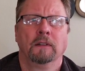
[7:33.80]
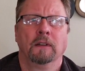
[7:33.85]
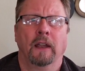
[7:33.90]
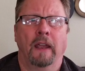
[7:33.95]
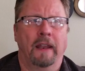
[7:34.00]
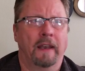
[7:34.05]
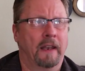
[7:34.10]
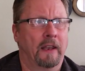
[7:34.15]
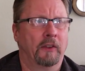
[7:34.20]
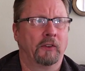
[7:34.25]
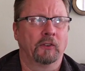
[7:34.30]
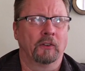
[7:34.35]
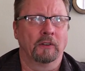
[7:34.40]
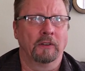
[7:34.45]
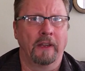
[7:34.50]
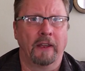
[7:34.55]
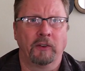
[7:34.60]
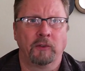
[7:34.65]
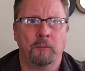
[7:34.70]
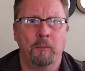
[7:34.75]
it has
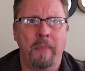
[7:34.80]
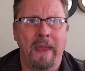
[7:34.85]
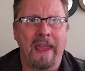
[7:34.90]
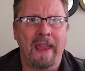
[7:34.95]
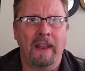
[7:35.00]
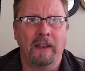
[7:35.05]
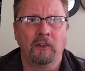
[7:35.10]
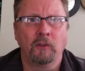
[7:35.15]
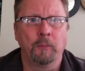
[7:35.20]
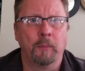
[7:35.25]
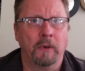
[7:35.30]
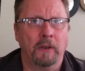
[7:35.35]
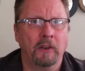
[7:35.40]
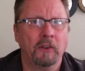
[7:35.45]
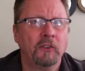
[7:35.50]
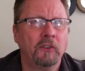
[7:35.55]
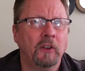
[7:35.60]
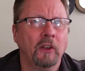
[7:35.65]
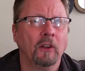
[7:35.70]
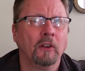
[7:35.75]
less bands, but it
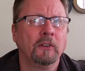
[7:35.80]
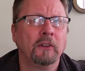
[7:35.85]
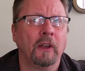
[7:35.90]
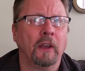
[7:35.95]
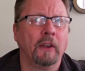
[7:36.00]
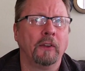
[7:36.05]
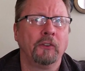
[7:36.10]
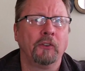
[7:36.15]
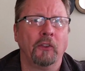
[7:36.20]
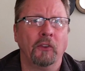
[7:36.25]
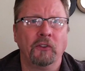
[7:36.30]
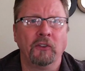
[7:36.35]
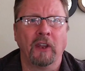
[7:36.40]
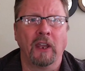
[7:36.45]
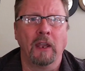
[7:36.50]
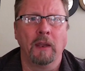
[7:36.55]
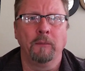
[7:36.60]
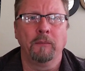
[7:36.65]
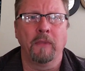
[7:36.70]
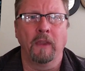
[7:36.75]
still does the
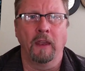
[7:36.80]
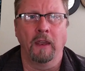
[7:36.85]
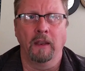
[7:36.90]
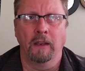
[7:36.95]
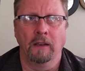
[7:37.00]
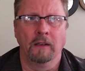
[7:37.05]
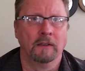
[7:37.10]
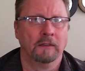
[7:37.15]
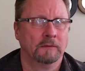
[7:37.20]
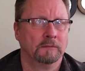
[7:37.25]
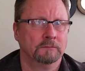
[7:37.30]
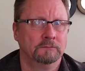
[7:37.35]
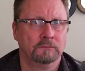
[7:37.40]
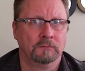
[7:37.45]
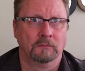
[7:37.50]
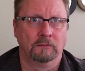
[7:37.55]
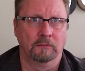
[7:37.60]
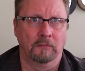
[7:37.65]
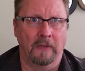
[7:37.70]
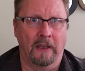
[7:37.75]
same thing
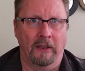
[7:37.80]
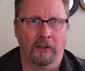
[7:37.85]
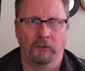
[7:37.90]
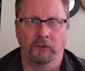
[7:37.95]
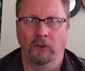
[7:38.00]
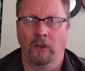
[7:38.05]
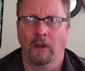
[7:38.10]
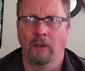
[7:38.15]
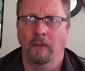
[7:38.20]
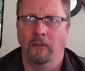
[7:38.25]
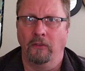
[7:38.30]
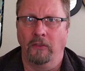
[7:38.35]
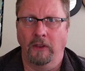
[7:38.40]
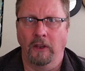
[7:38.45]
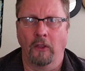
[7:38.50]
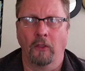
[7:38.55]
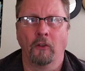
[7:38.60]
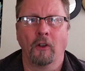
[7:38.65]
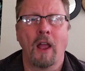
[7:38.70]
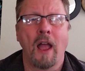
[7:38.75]
as the
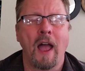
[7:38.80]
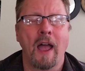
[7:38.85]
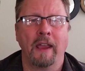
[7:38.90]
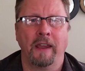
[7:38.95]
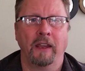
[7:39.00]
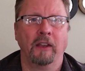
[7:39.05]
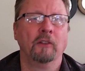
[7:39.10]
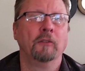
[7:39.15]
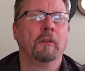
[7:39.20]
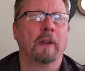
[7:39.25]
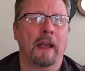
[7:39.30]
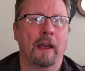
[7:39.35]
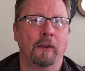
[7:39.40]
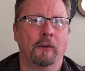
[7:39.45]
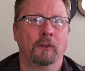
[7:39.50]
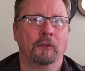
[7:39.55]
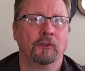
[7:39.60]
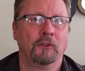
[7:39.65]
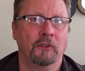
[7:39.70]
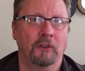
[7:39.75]
other high-end
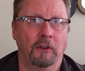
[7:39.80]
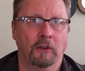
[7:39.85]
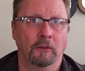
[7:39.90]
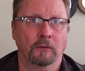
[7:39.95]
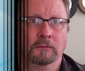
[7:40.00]
routers do.